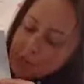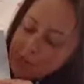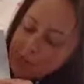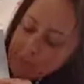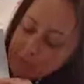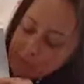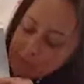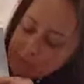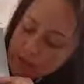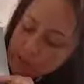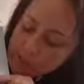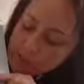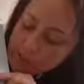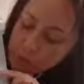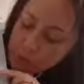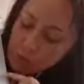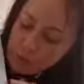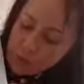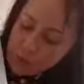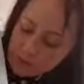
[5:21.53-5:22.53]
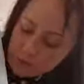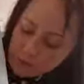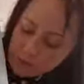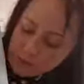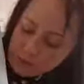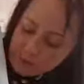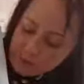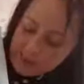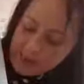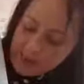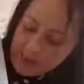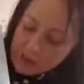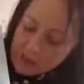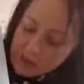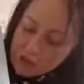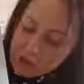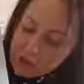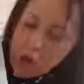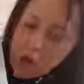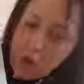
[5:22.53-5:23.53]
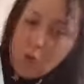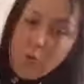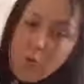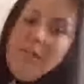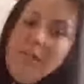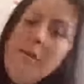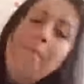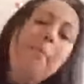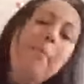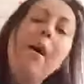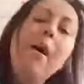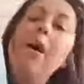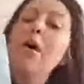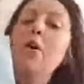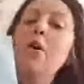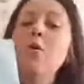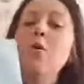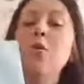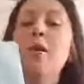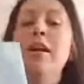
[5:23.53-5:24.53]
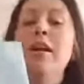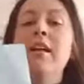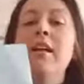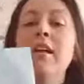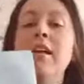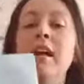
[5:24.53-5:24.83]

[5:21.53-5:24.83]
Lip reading: Jim with two noses and Joe with a bow.